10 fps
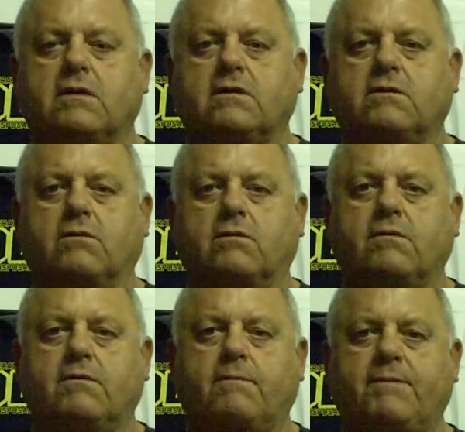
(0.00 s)
So
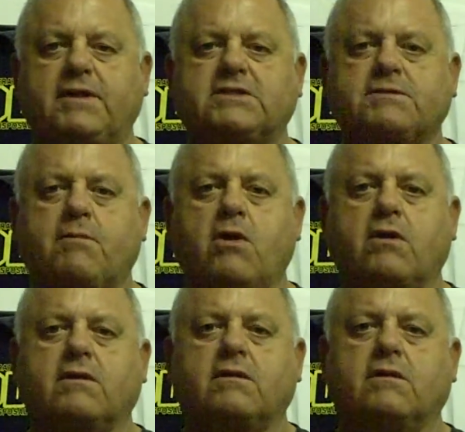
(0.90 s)
be smart
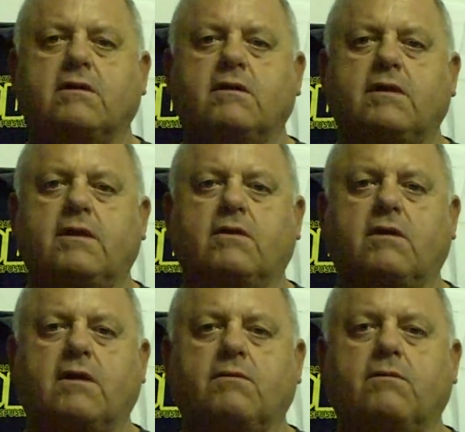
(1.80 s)
in
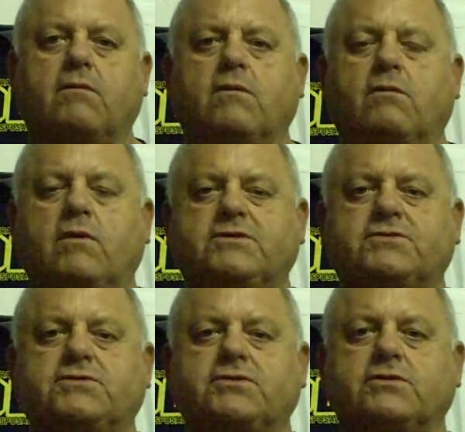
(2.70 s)
uh, what you
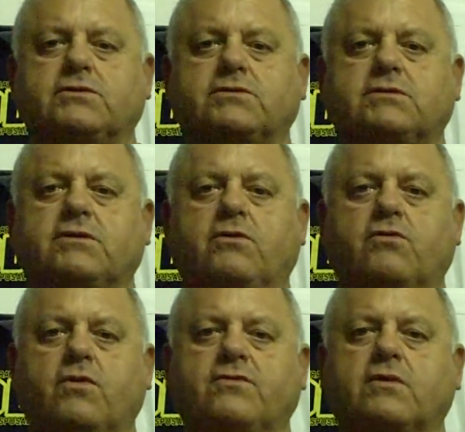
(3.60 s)
choose
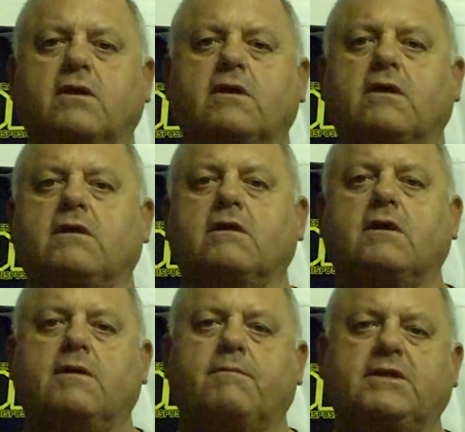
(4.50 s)
nutritionally,
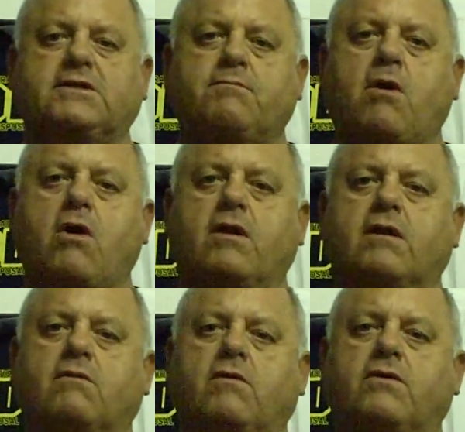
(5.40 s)
be smart
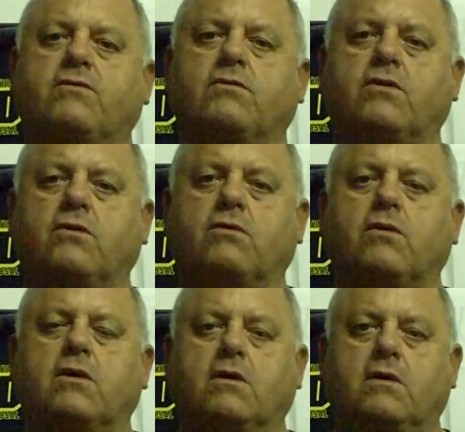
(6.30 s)
in what you do
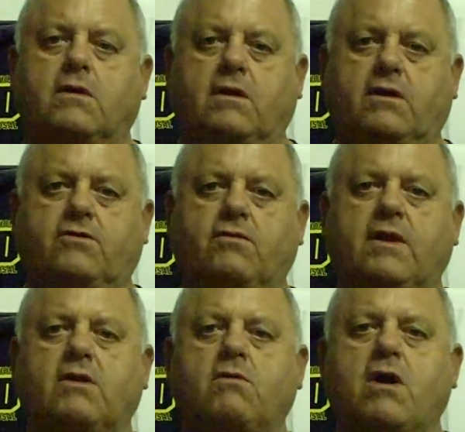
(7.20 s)
uh,
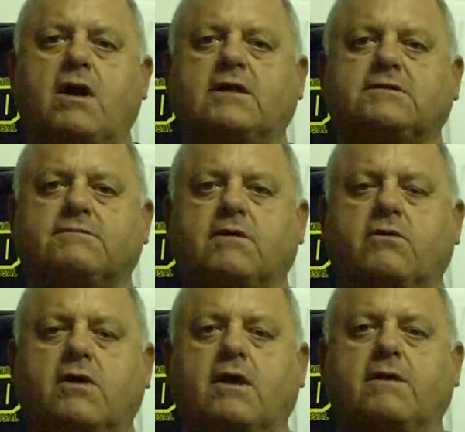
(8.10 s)
training wise,
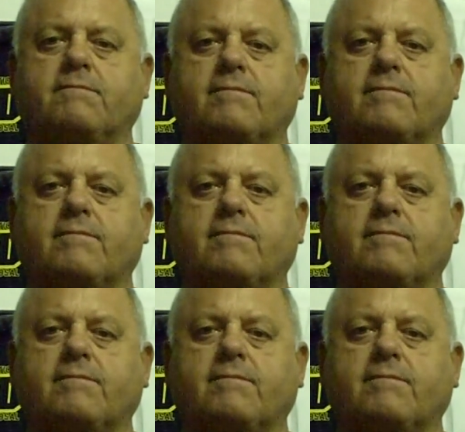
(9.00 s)
okay?